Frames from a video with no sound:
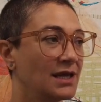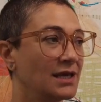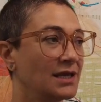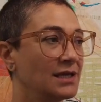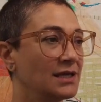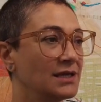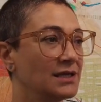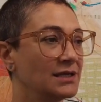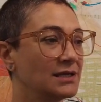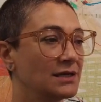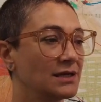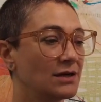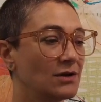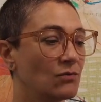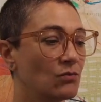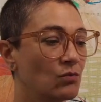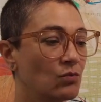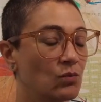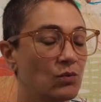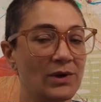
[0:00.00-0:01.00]
And
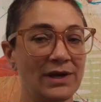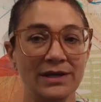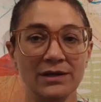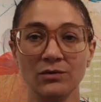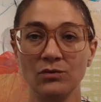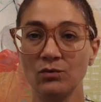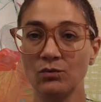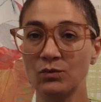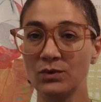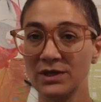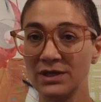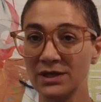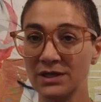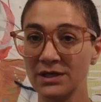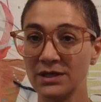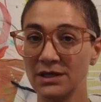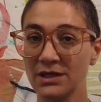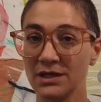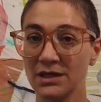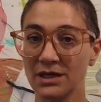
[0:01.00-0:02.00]
when
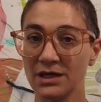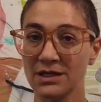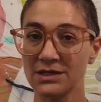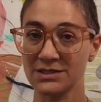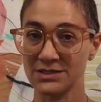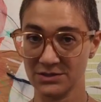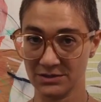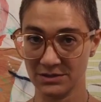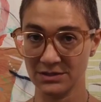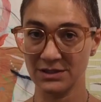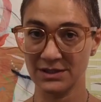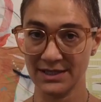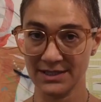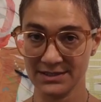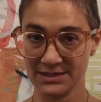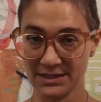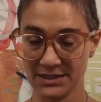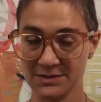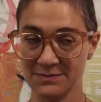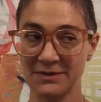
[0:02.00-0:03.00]
we
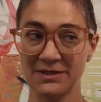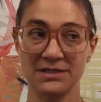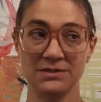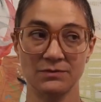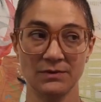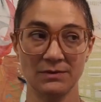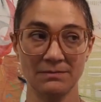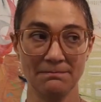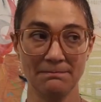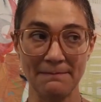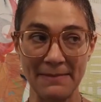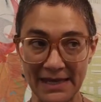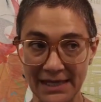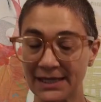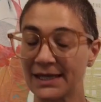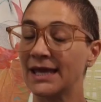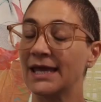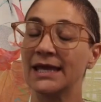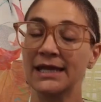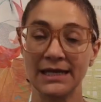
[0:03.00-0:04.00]
externalize an experience, we
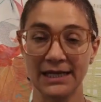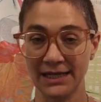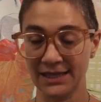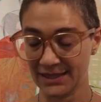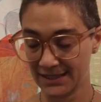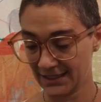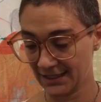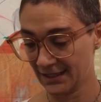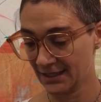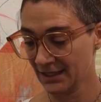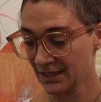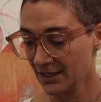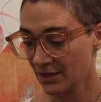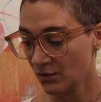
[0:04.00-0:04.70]
make anything.